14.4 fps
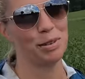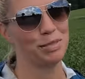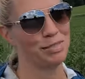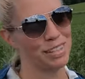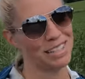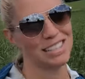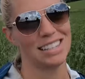
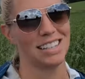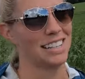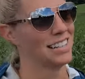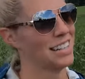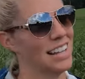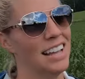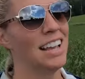perfect
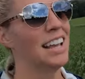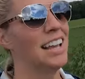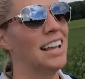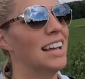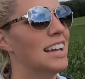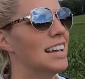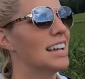and
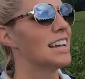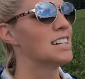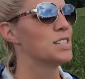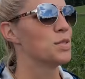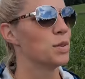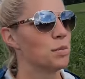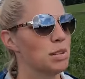I
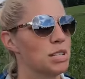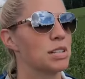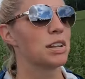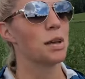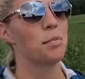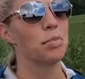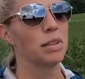just want to be
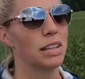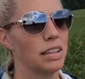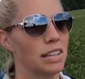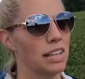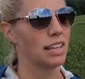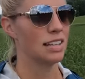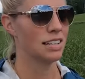
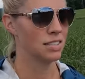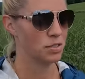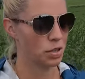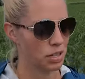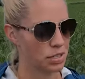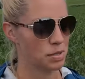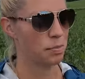completely
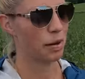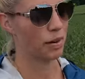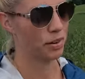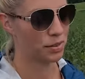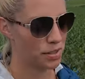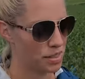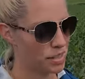
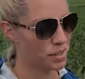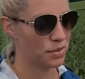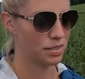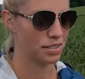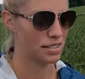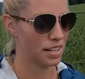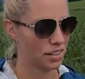transparent with you
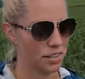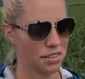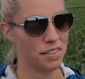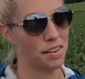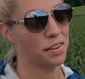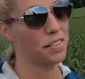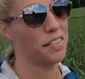and tell you
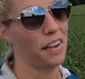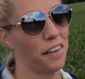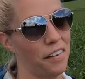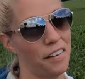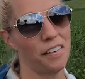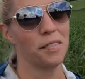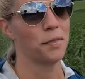that
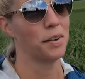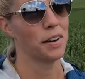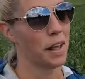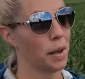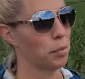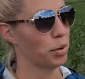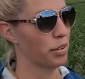they're, they're
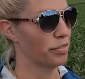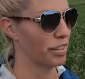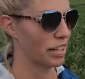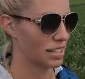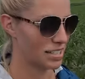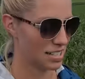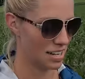not
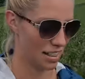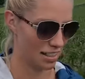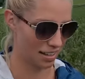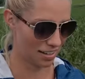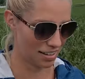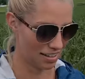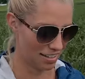perfect.
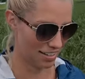Nothing,